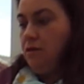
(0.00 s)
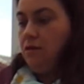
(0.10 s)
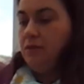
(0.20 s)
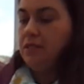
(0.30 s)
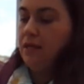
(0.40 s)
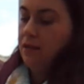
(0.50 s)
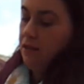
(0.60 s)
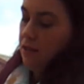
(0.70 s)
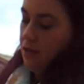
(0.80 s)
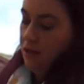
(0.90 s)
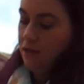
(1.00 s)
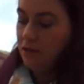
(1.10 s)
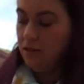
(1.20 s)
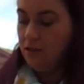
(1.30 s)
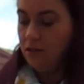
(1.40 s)
we take the
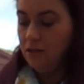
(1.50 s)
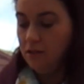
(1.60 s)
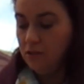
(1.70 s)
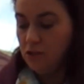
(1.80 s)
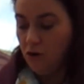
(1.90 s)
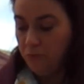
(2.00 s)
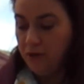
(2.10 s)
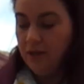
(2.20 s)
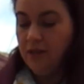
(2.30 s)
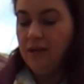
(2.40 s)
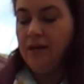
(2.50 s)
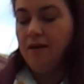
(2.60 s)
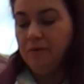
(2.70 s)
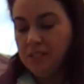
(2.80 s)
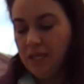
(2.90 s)
top
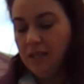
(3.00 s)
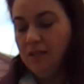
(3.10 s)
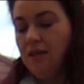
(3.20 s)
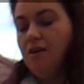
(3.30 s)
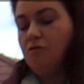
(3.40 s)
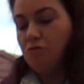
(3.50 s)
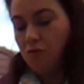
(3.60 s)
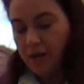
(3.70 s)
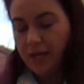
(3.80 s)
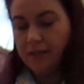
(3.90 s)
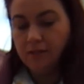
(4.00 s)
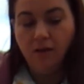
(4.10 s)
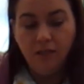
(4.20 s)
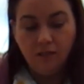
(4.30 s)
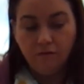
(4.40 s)
and we take the right hand
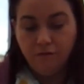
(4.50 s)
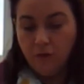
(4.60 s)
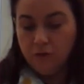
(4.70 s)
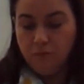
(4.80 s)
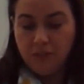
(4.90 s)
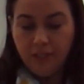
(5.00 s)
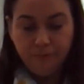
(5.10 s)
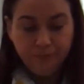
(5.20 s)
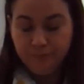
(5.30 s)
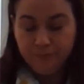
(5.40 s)
side and fold them down.